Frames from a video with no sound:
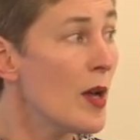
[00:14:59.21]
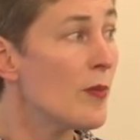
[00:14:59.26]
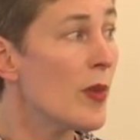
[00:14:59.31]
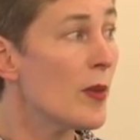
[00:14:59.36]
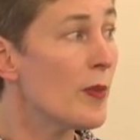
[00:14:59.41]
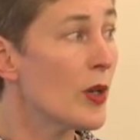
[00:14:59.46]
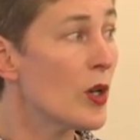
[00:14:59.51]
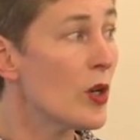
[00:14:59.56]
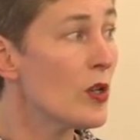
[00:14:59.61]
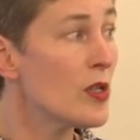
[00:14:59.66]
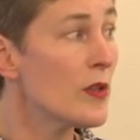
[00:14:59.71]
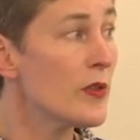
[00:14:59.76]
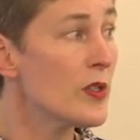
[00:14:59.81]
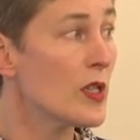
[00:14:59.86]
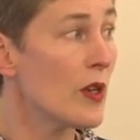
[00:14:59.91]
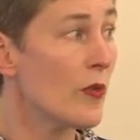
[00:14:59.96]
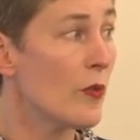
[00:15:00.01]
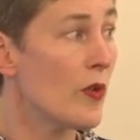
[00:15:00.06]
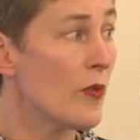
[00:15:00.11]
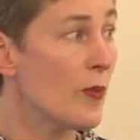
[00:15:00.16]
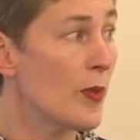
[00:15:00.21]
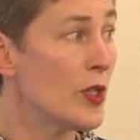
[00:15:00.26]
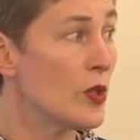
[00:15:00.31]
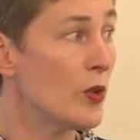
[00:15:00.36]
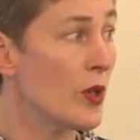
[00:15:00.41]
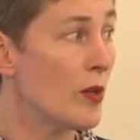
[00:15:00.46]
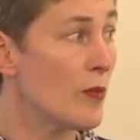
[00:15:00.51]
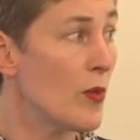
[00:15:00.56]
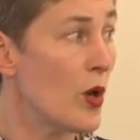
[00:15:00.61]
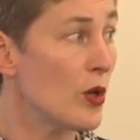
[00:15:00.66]
but because of stuff we've been
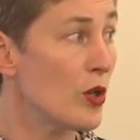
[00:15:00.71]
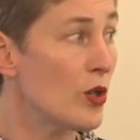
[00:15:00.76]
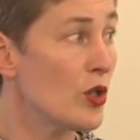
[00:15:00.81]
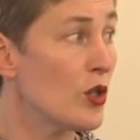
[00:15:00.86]
doing in motor